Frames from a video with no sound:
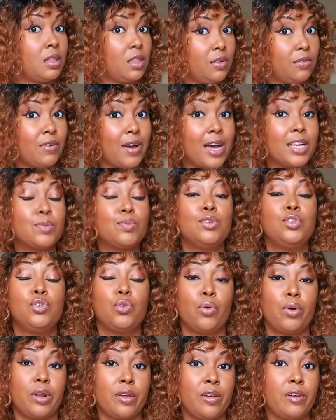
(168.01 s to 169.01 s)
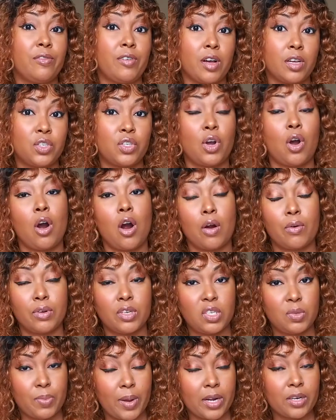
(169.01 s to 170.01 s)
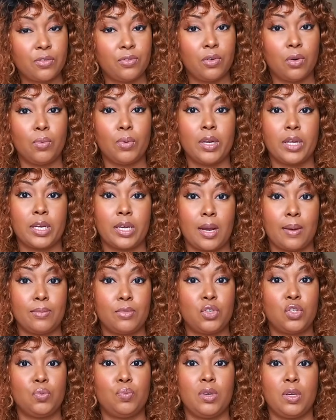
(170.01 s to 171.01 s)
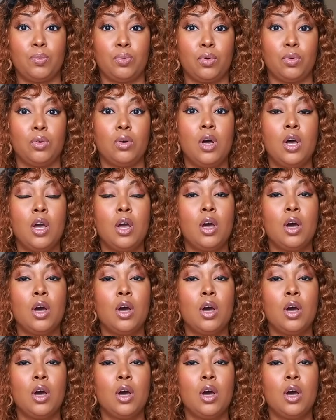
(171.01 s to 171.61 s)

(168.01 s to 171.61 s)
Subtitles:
The vast majority of us are respectful when it comes to people